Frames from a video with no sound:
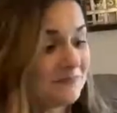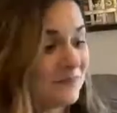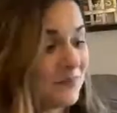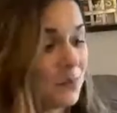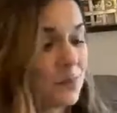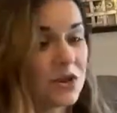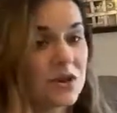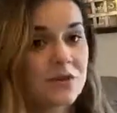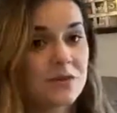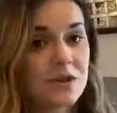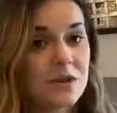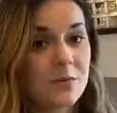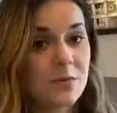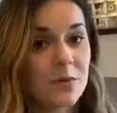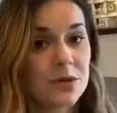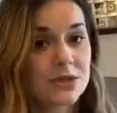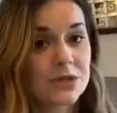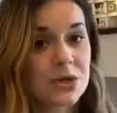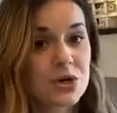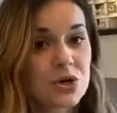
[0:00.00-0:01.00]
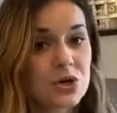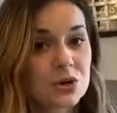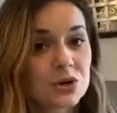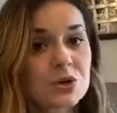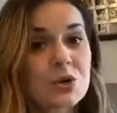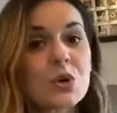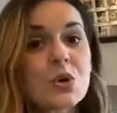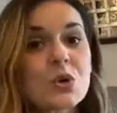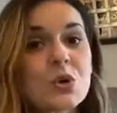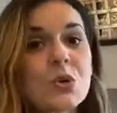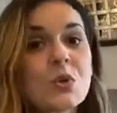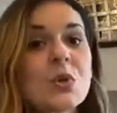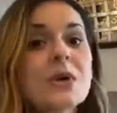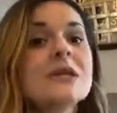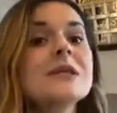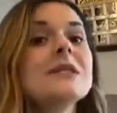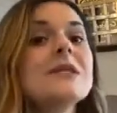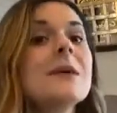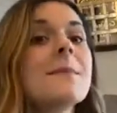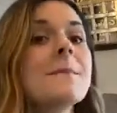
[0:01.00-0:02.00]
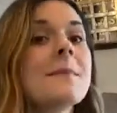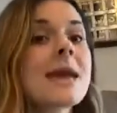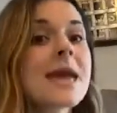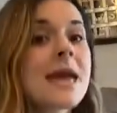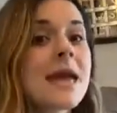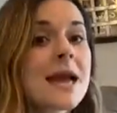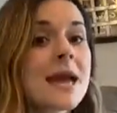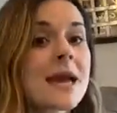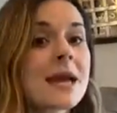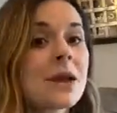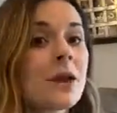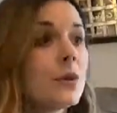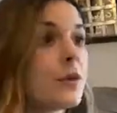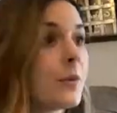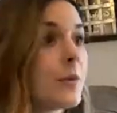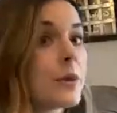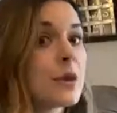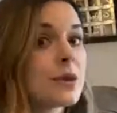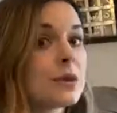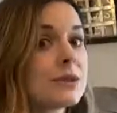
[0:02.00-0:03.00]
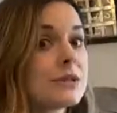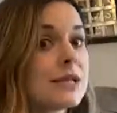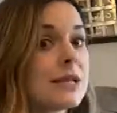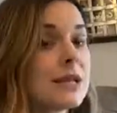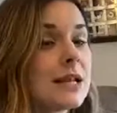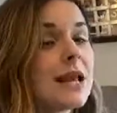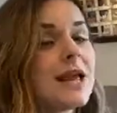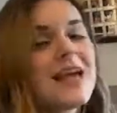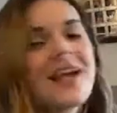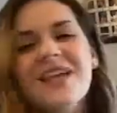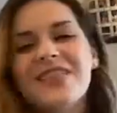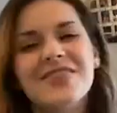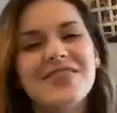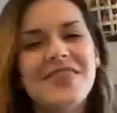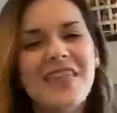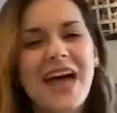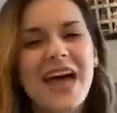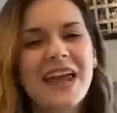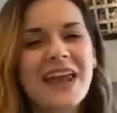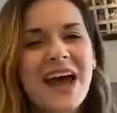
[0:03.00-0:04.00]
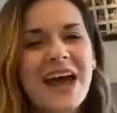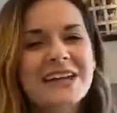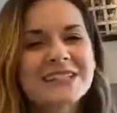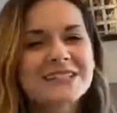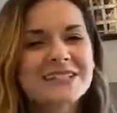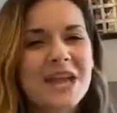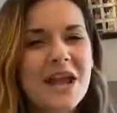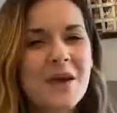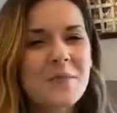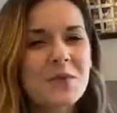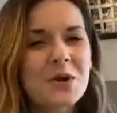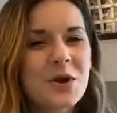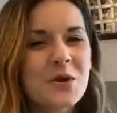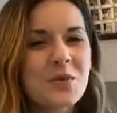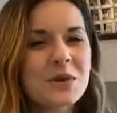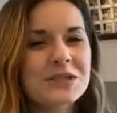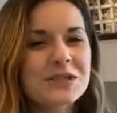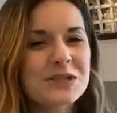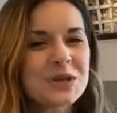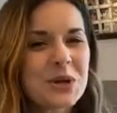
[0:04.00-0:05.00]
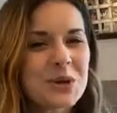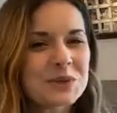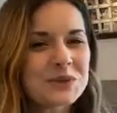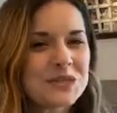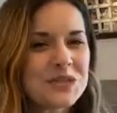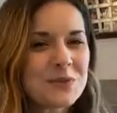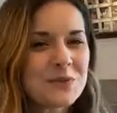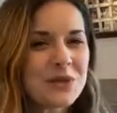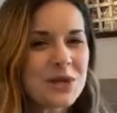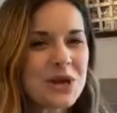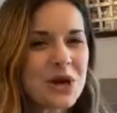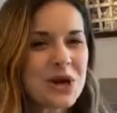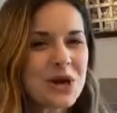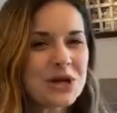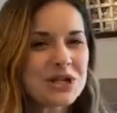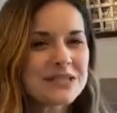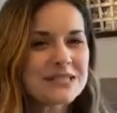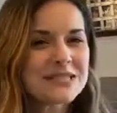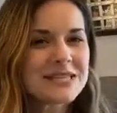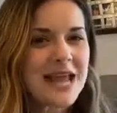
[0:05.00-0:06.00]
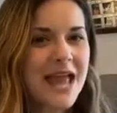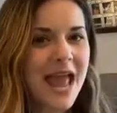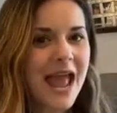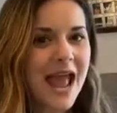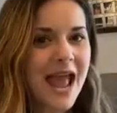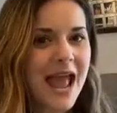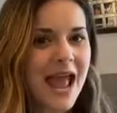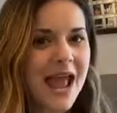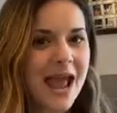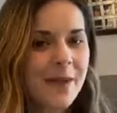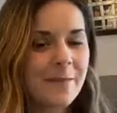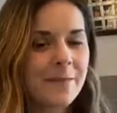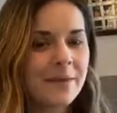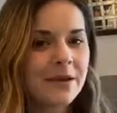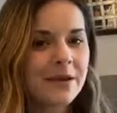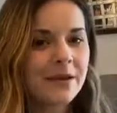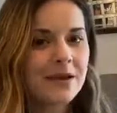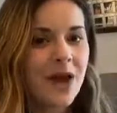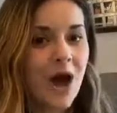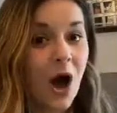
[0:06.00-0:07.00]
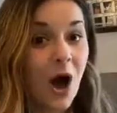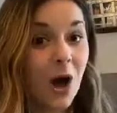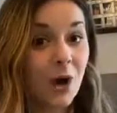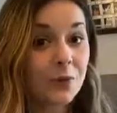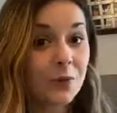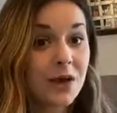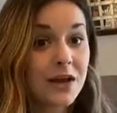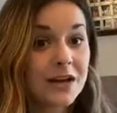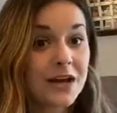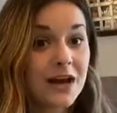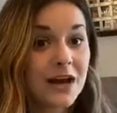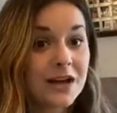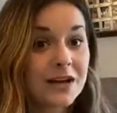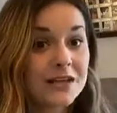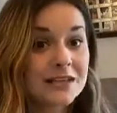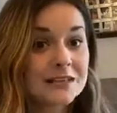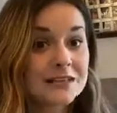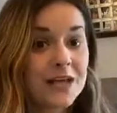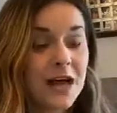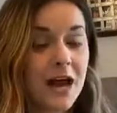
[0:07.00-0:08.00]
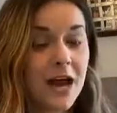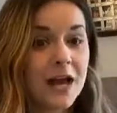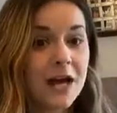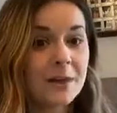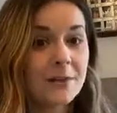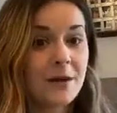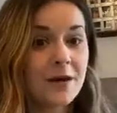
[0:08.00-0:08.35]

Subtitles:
What do you think, boys and girls? Who was the man, the person that Samuel went to go see when he heard his name? All right, Hugga, time.